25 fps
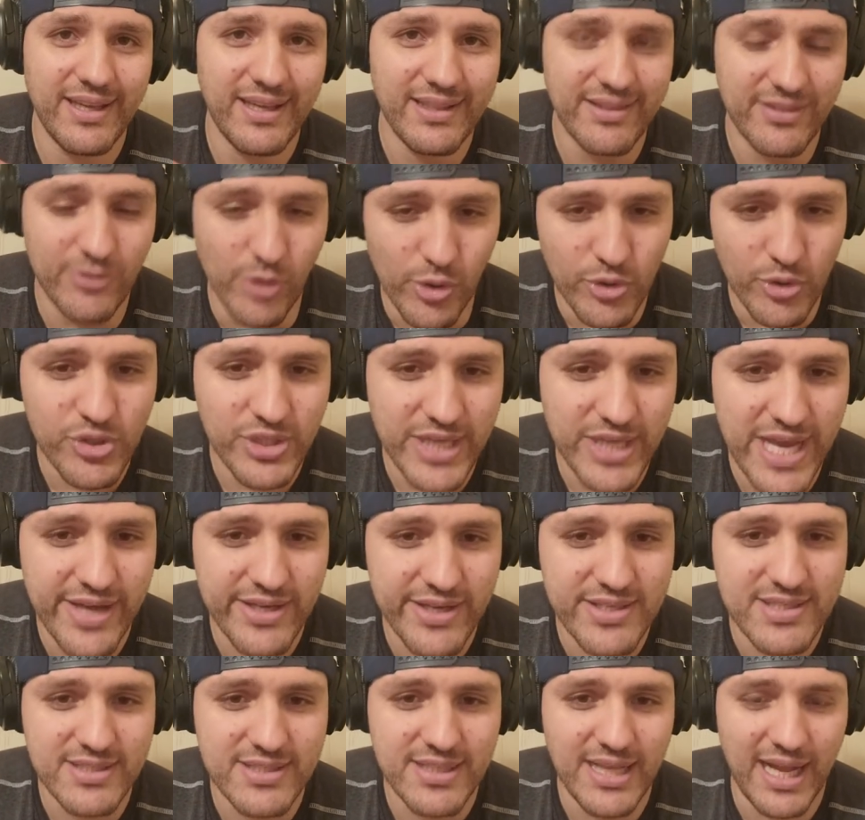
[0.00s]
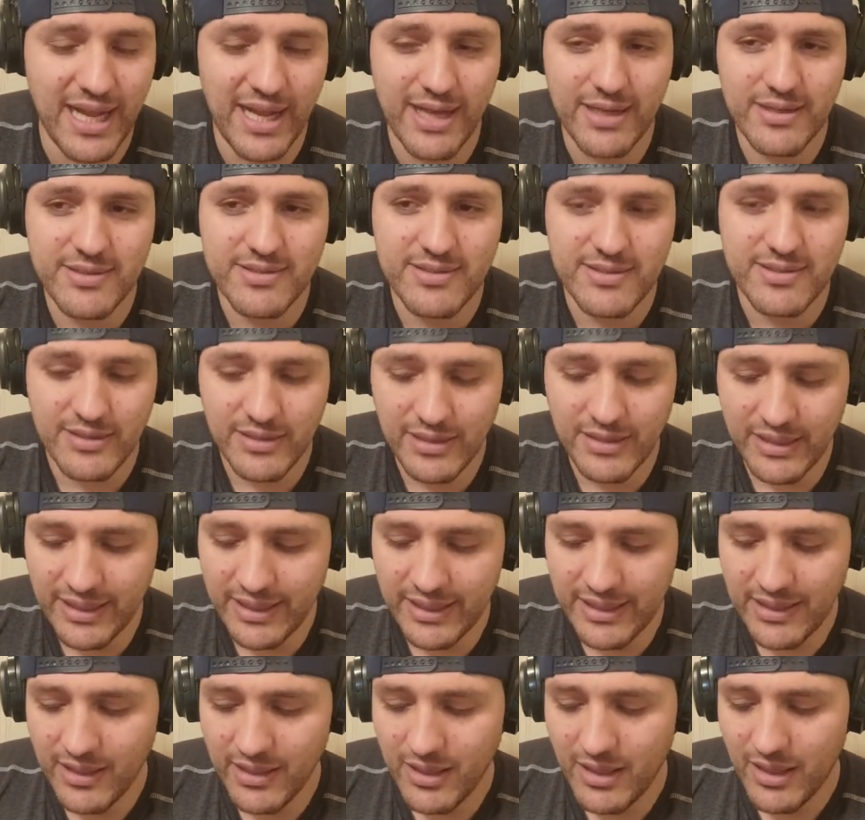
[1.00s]
those kind of stocks
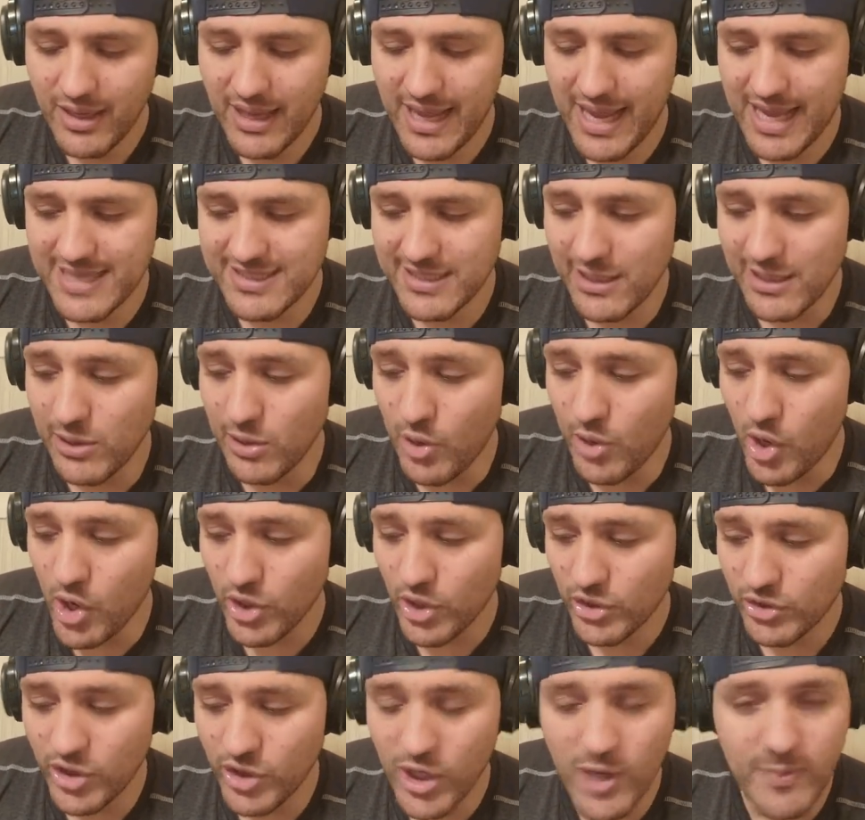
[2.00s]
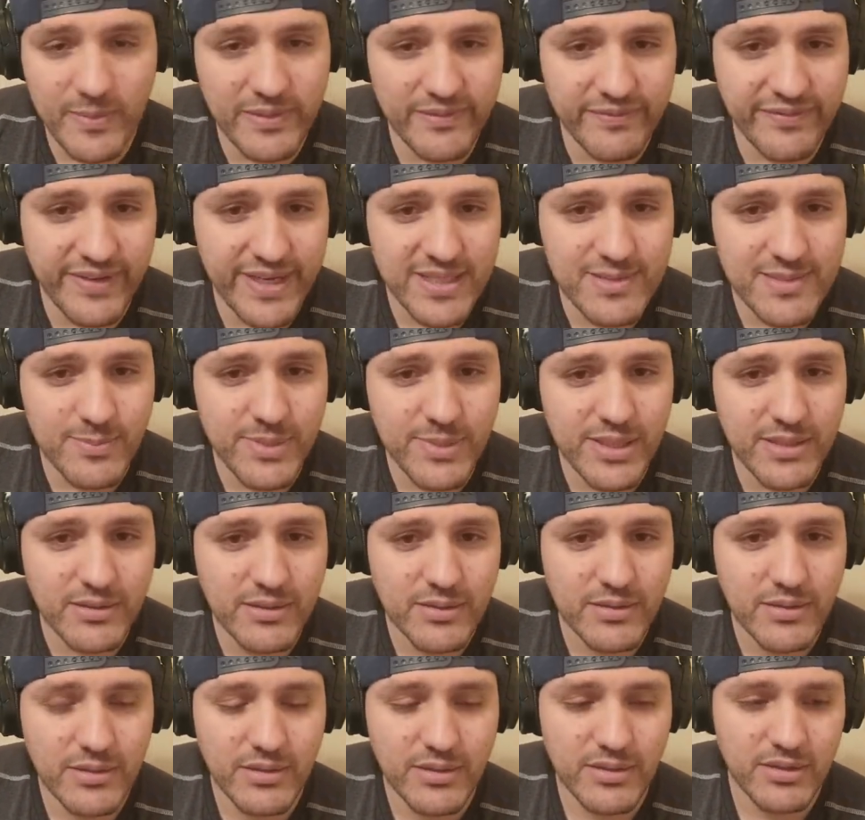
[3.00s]
as a long-term
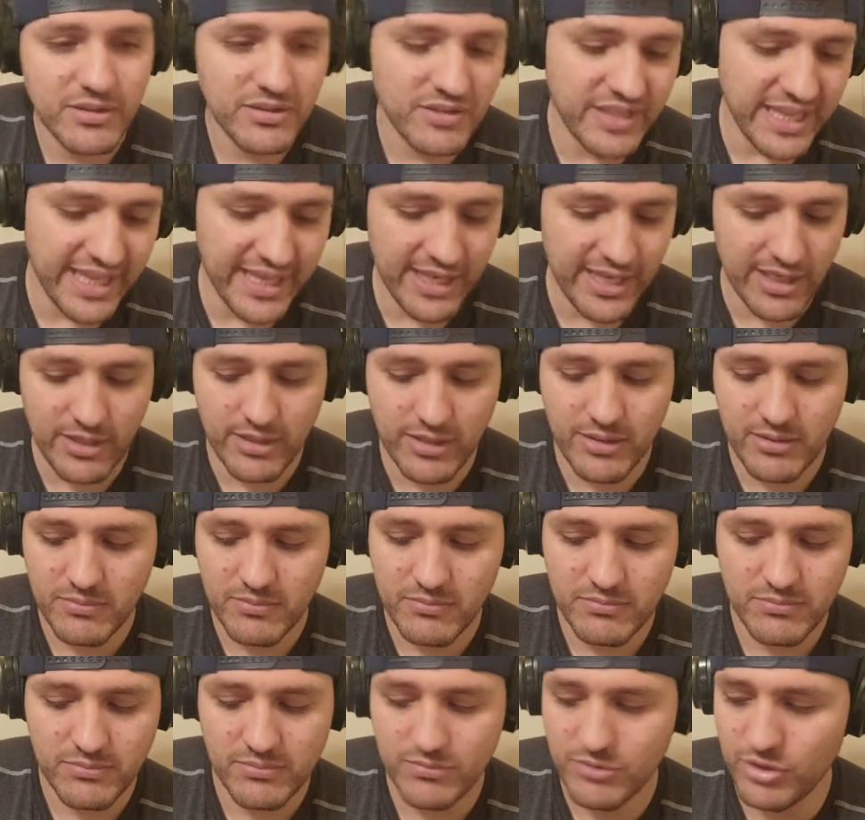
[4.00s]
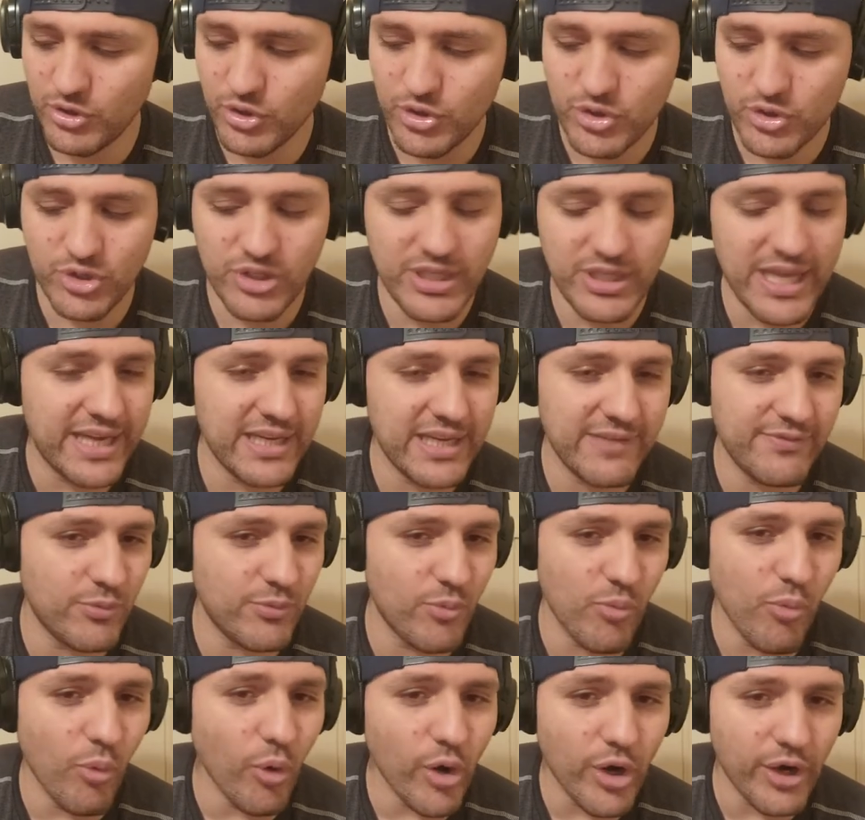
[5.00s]
investment, then you should not
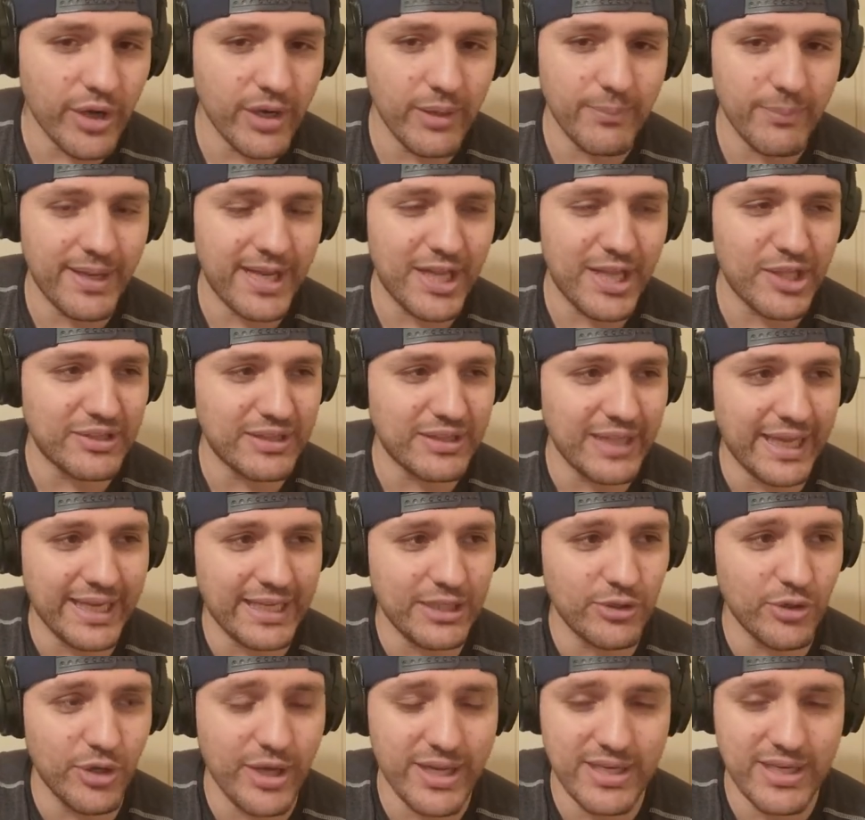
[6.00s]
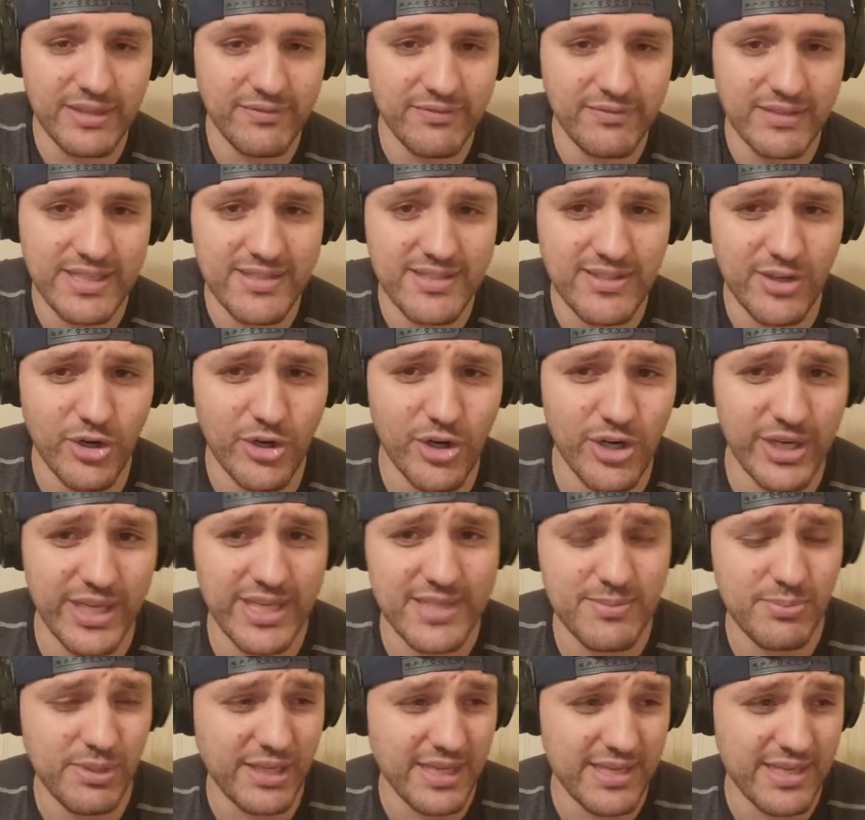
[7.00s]
even worry about like, you know, any of these
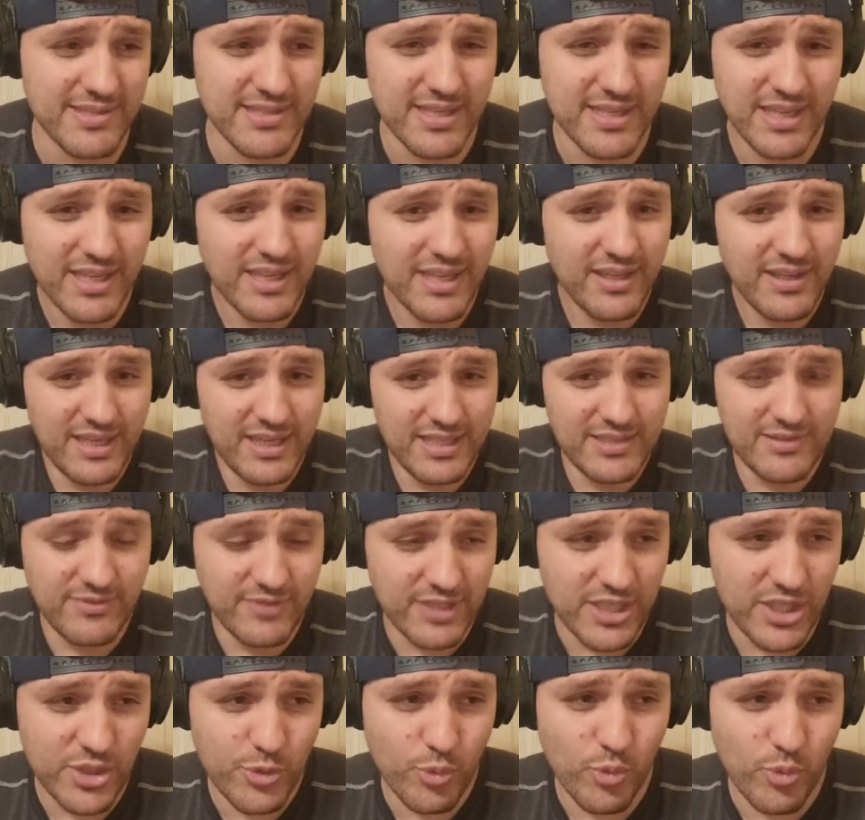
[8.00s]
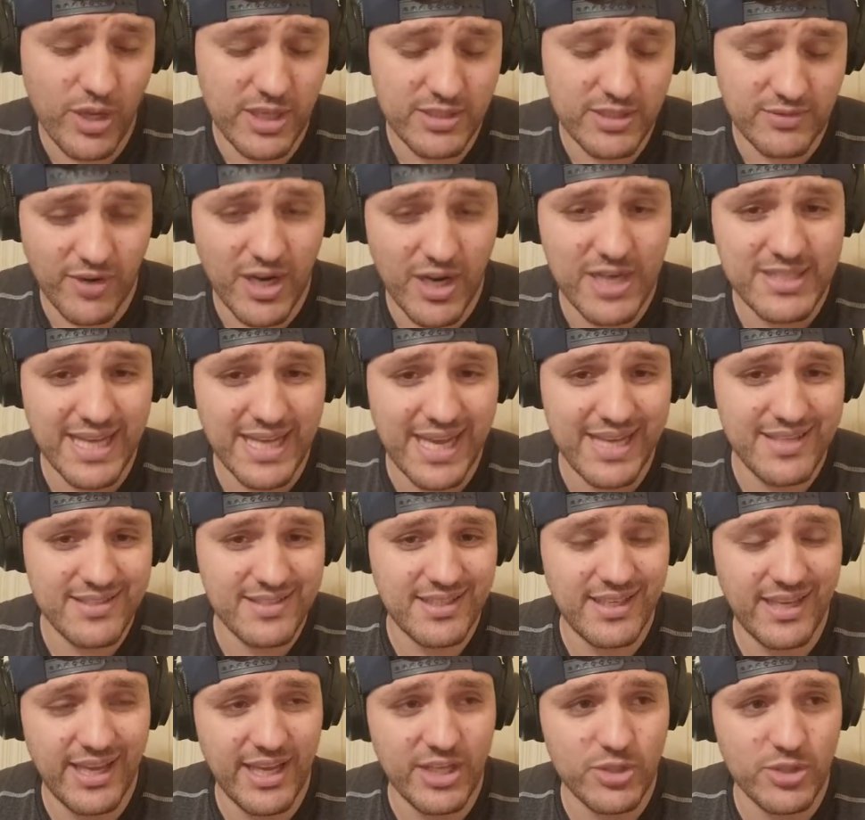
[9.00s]
earnings, because as, it, as far as I
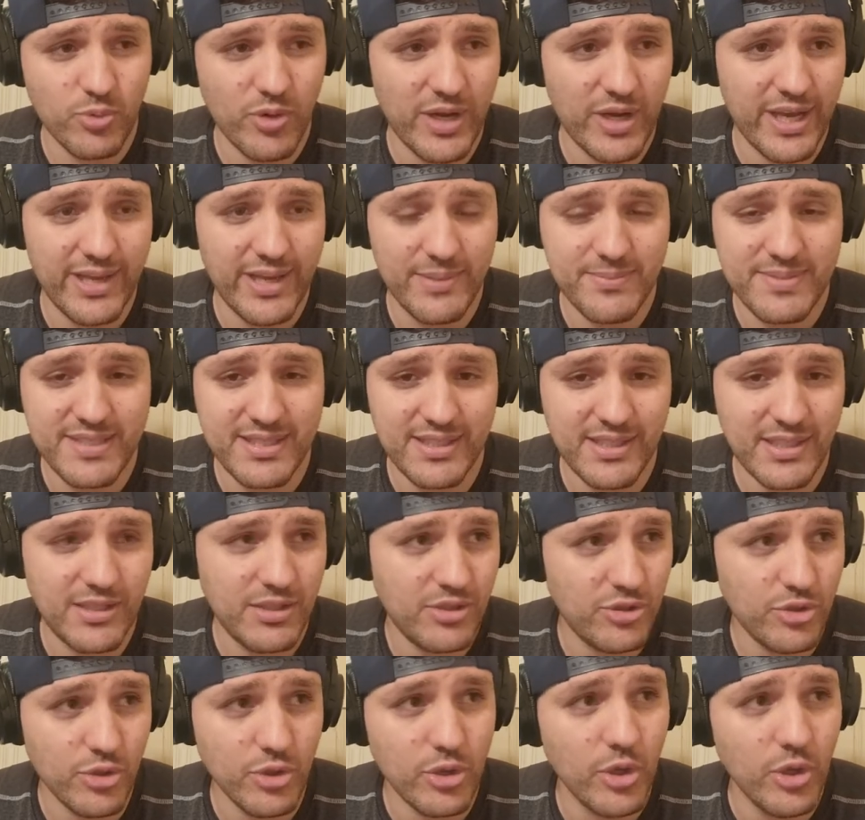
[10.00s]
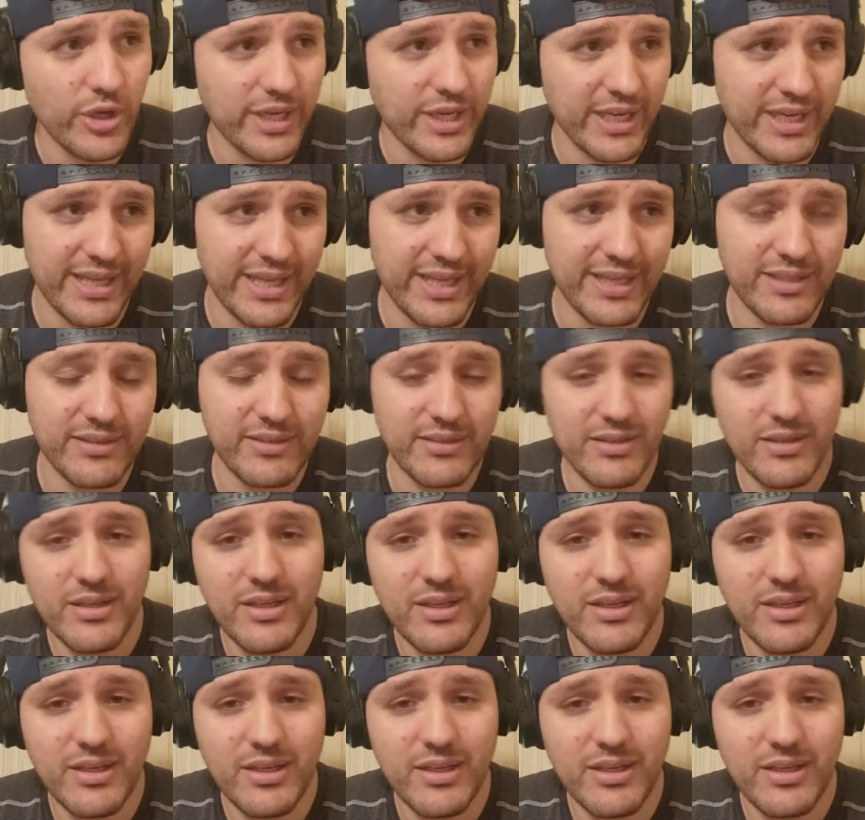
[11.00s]
see H Y M C, you're looking at